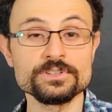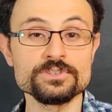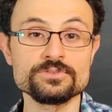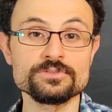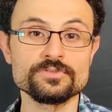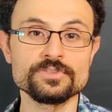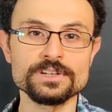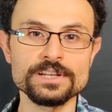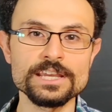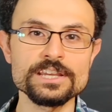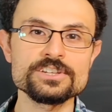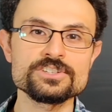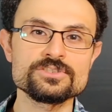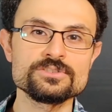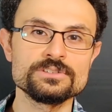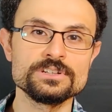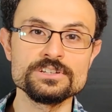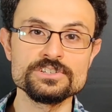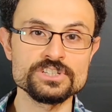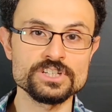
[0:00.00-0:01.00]

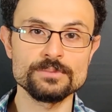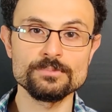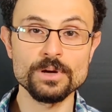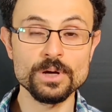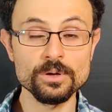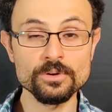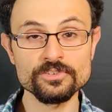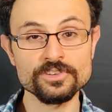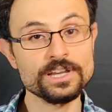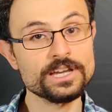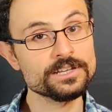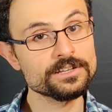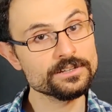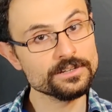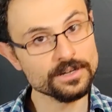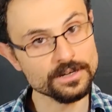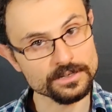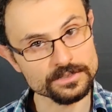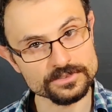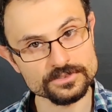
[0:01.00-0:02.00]
rejuvenation and GMOs are
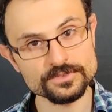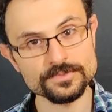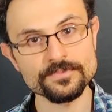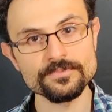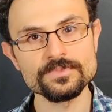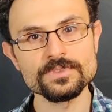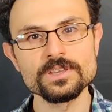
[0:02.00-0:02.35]
not.